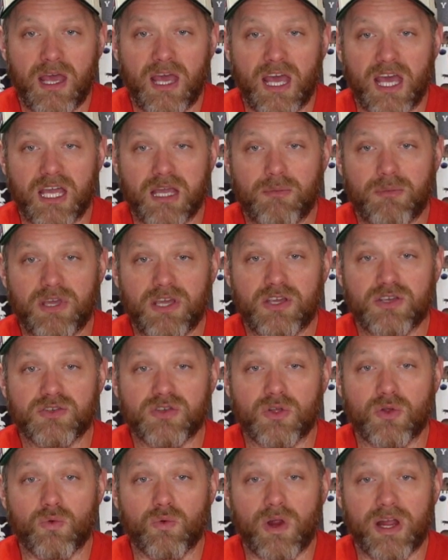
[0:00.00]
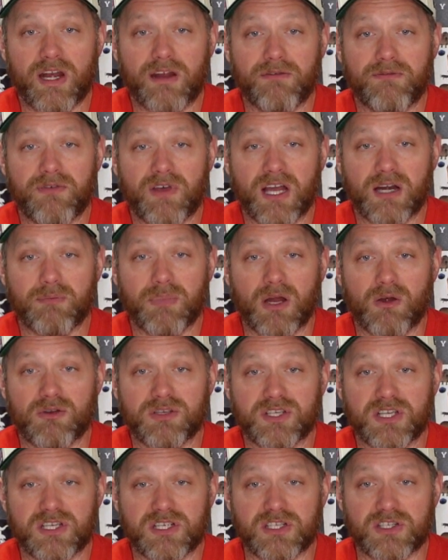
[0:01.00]
and can be used at great effect by
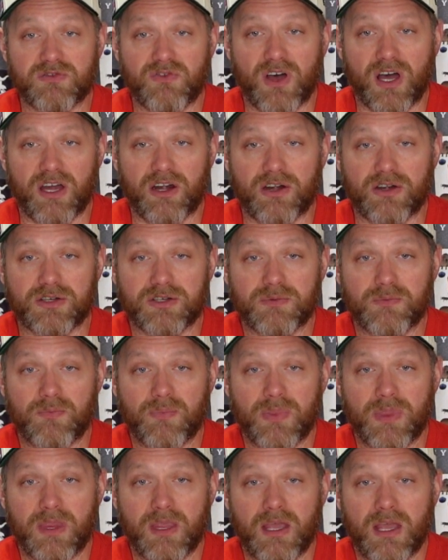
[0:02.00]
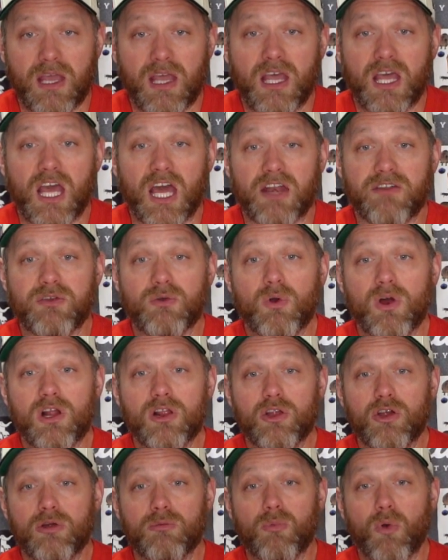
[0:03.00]
resistance fighters. And if you want to
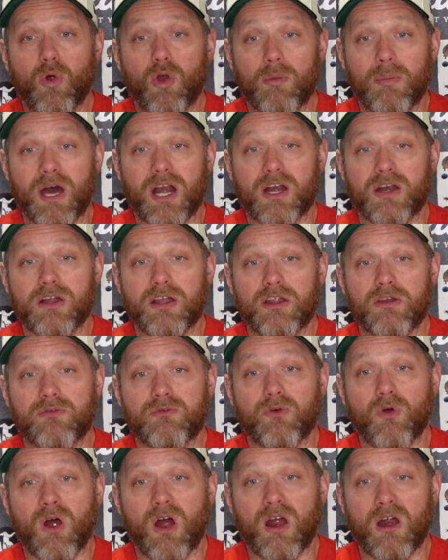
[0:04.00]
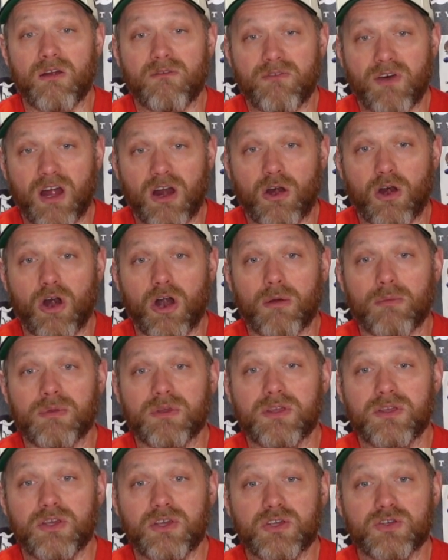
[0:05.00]
learn more about another firearm
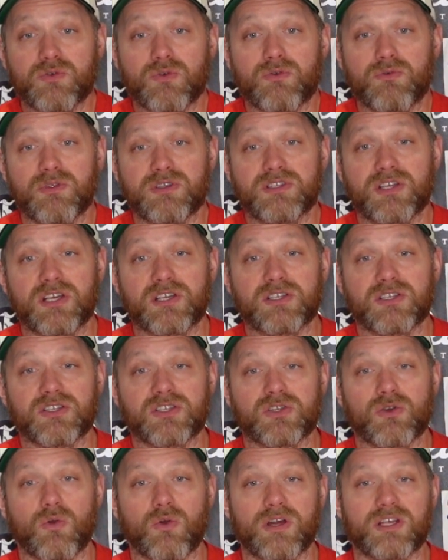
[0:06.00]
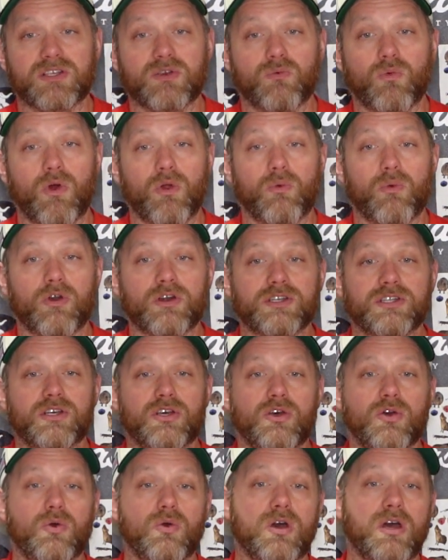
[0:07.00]
used with resistance stories in World War
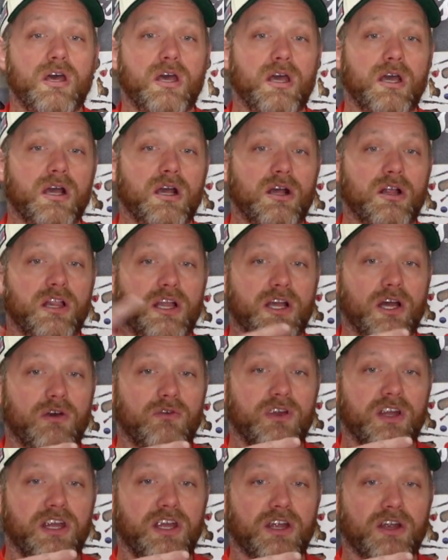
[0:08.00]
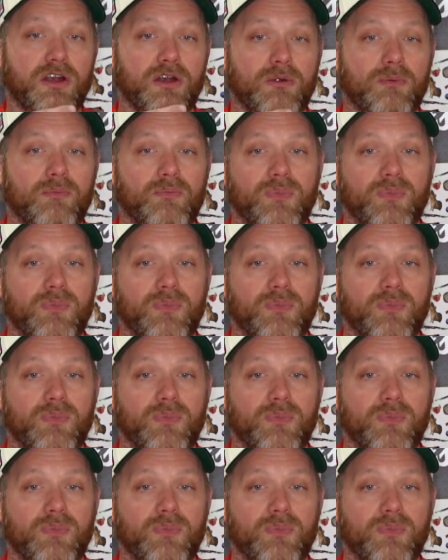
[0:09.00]
II, click over here.